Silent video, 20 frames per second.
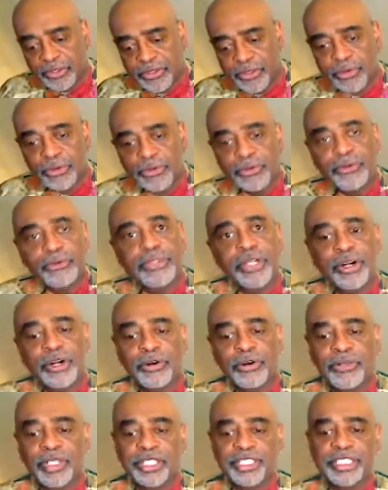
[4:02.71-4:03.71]
Through the
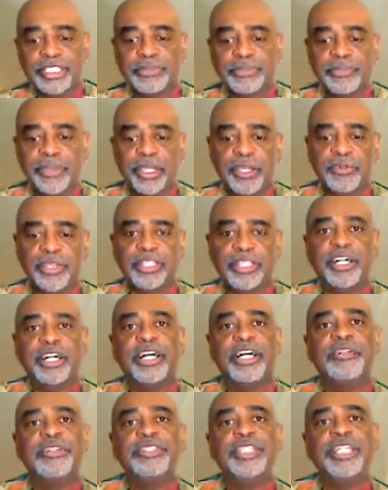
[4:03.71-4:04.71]
Holy Spirit, the
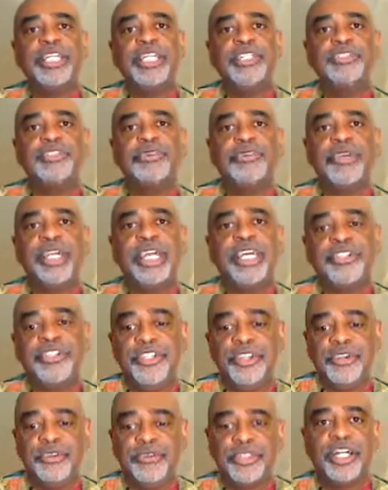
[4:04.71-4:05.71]
other teacher
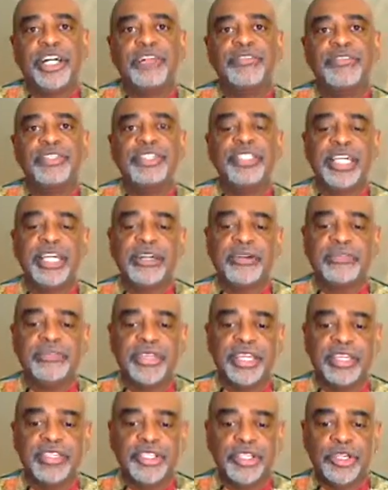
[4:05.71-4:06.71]
in you, the other self
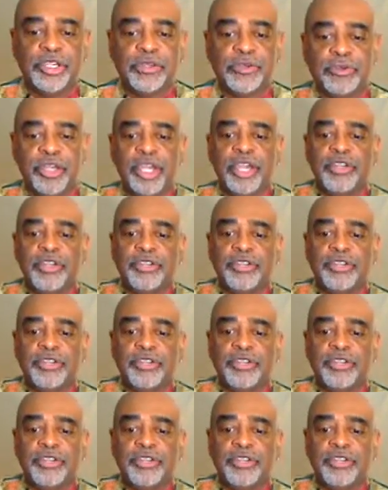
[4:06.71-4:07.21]
in you,